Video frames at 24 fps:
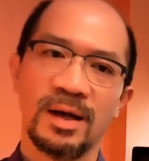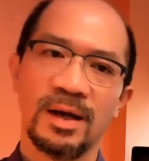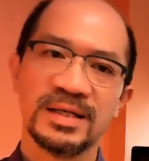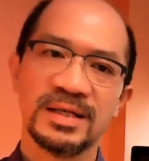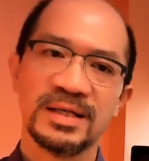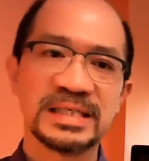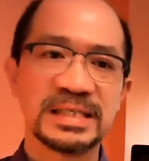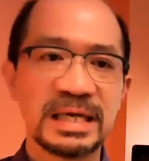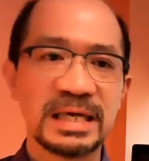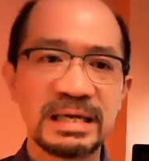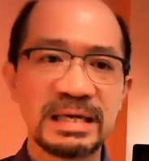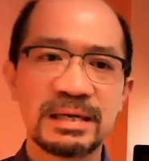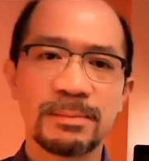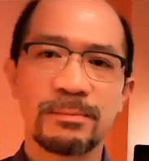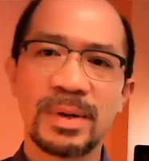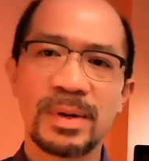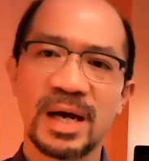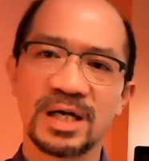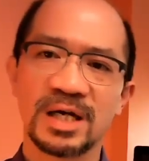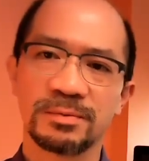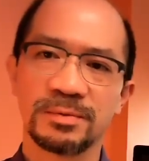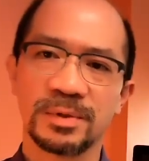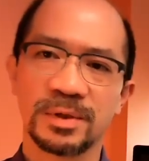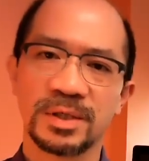And zinc
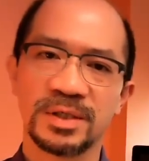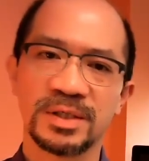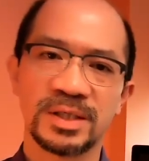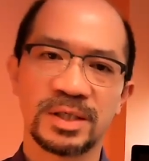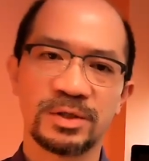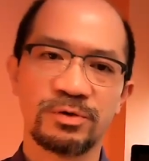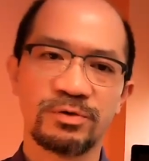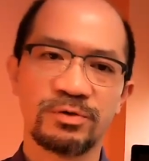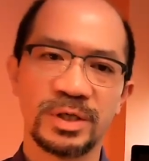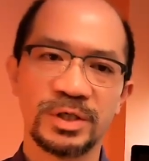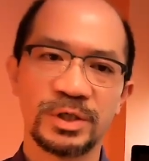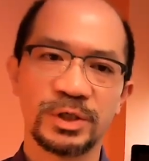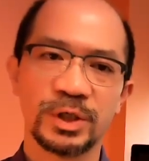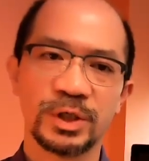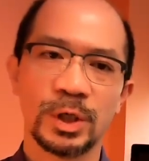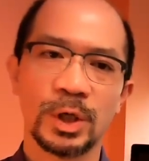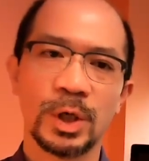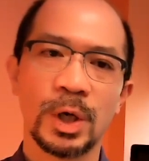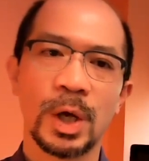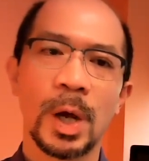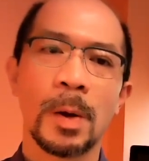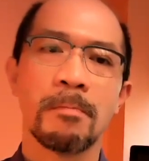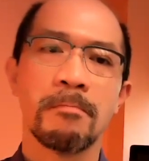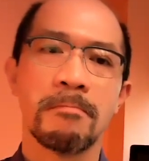plasma
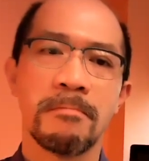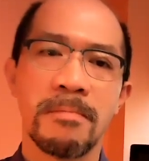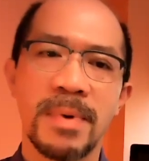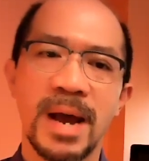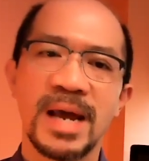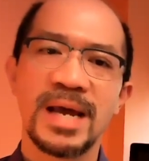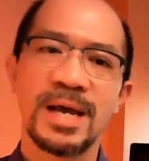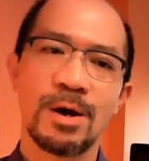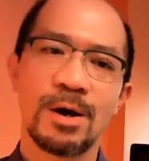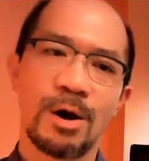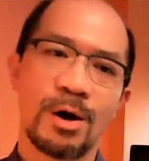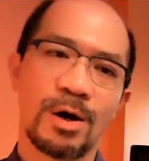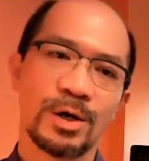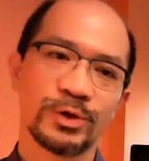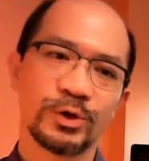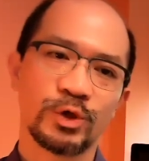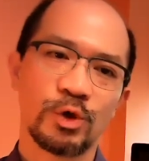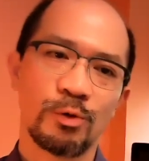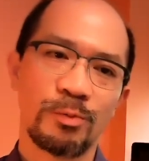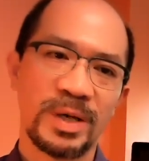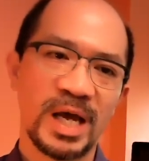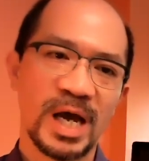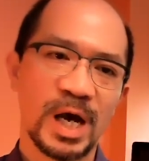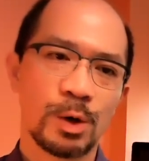concentration may
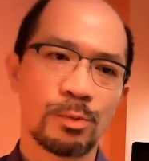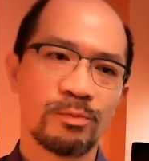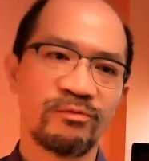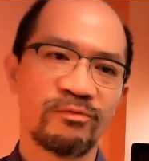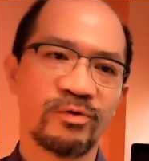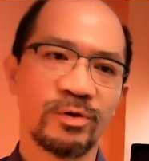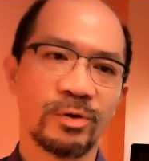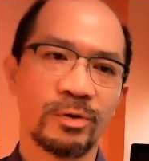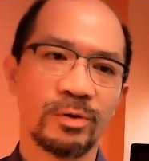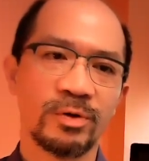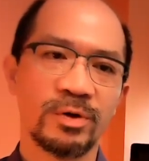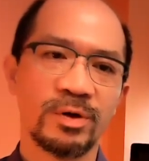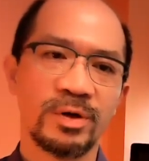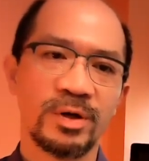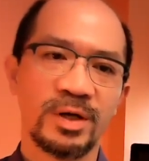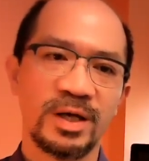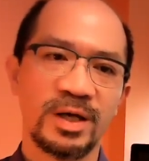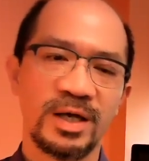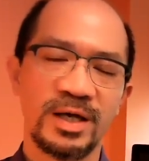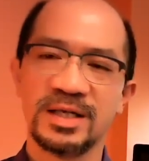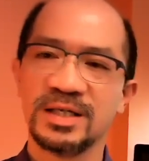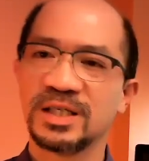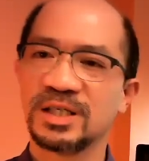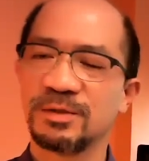also be helpful
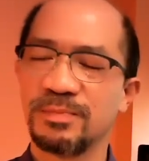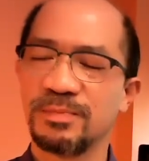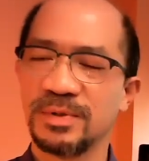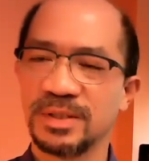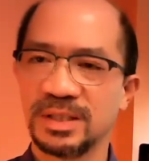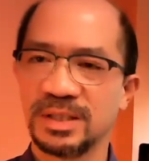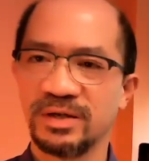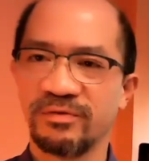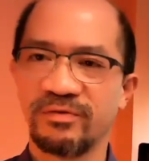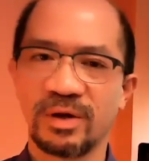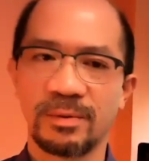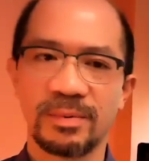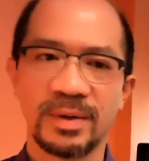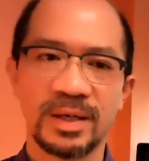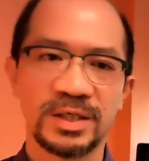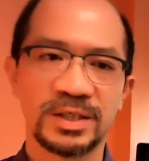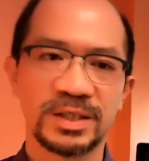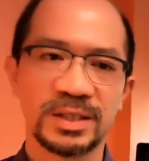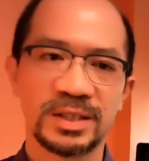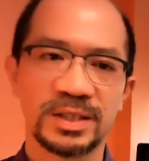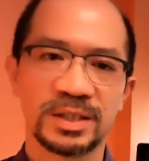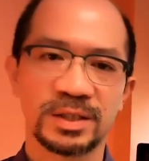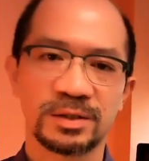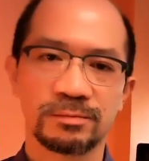in specific
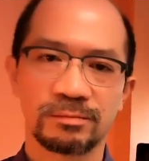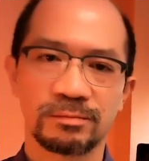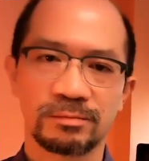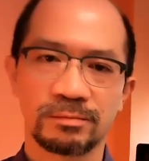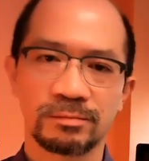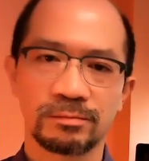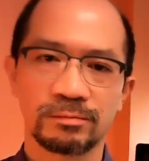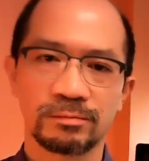patients.